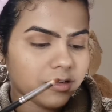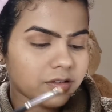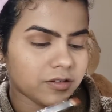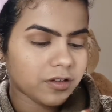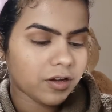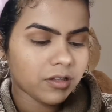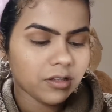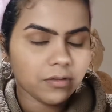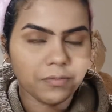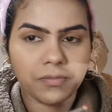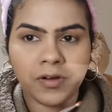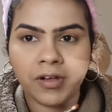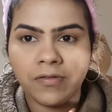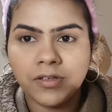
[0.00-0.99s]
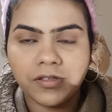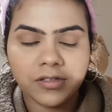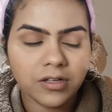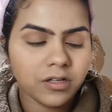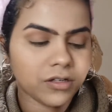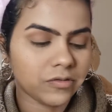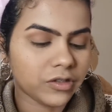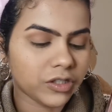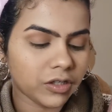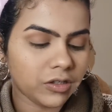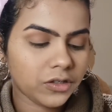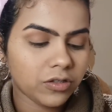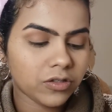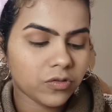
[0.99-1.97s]
So the previous color which I
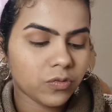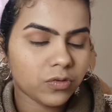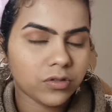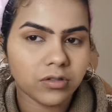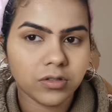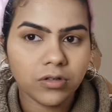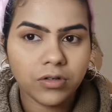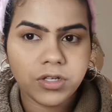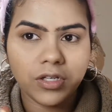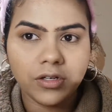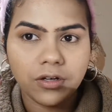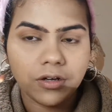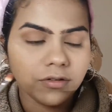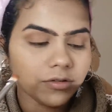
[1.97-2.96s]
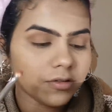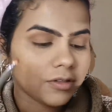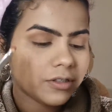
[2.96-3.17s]
used was Cookie Dough.